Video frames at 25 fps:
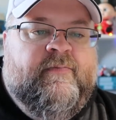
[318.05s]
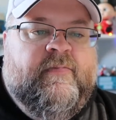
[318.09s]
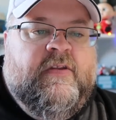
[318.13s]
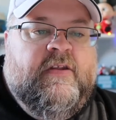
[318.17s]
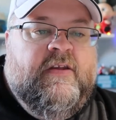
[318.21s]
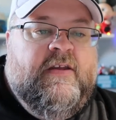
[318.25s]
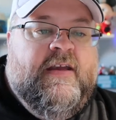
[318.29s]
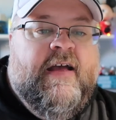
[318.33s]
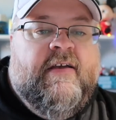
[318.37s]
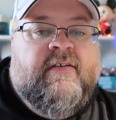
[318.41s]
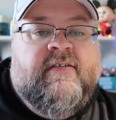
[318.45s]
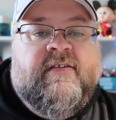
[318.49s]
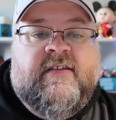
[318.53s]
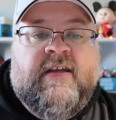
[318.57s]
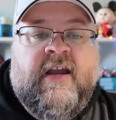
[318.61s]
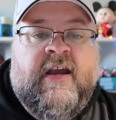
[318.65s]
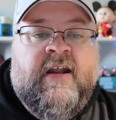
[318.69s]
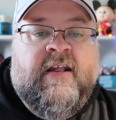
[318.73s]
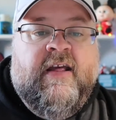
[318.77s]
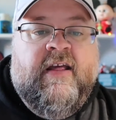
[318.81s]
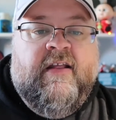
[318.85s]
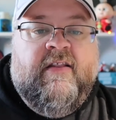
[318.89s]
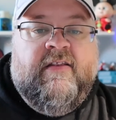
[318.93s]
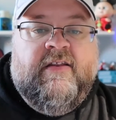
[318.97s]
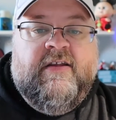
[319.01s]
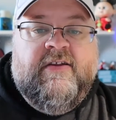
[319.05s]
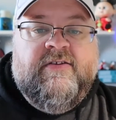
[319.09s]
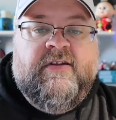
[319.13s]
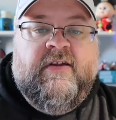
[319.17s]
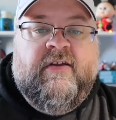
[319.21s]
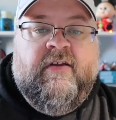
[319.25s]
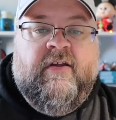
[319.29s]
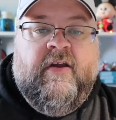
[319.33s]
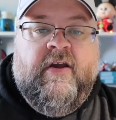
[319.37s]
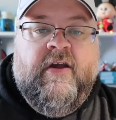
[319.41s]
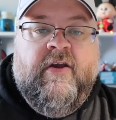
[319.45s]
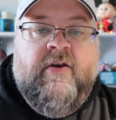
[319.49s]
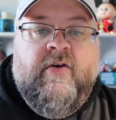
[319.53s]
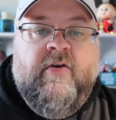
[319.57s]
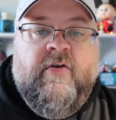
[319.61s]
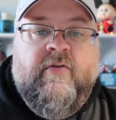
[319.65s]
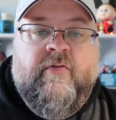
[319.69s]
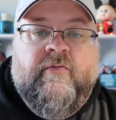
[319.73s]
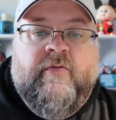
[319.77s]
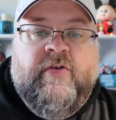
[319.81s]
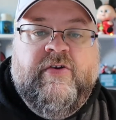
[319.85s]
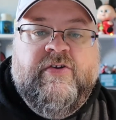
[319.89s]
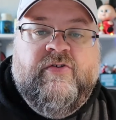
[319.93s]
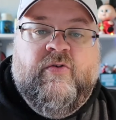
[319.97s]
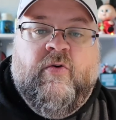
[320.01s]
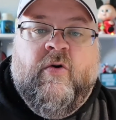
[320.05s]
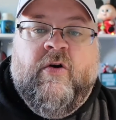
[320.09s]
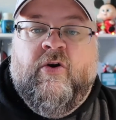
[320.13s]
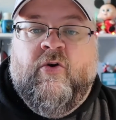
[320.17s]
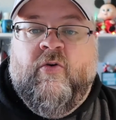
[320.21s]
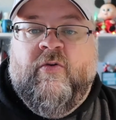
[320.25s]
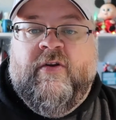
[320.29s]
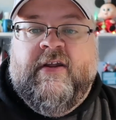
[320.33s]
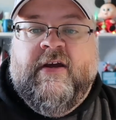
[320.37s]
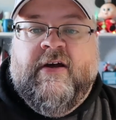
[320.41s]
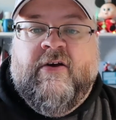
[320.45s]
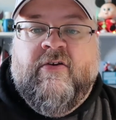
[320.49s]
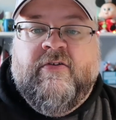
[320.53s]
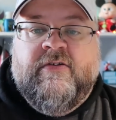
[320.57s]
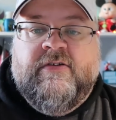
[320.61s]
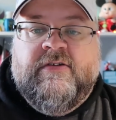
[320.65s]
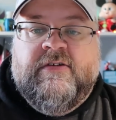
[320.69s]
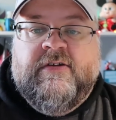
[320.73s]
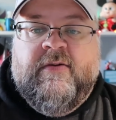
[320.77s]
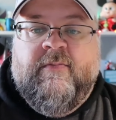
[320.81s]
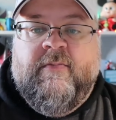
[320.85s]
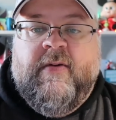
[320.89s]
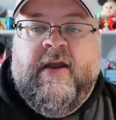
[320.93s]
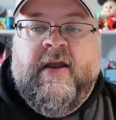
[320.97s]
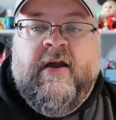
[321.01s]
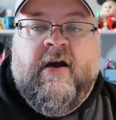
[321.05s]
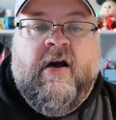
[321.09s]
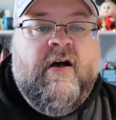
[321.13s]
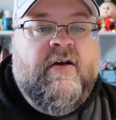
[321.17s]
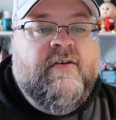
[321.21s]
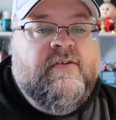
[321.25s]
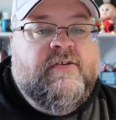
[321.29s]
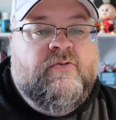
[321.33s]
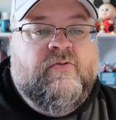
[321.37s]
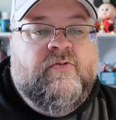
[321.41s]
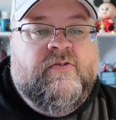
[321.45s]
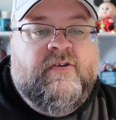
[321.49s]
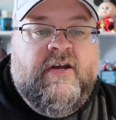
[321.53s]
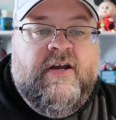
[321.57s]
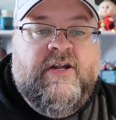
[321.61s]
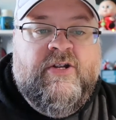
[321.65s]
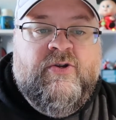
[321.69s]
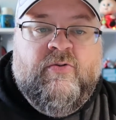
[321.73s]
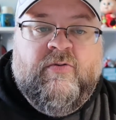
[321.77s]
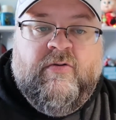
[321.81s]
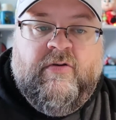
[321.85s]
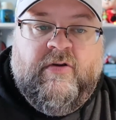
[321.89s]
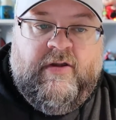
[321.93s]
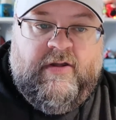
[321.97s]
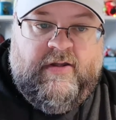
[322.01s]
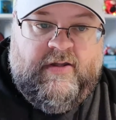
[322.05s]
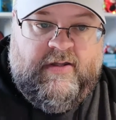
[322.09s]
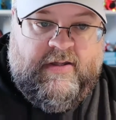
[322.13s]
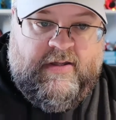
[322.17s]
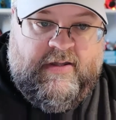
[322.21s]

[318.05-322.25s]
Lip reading: guests staying at Disney resort hotels may also schedule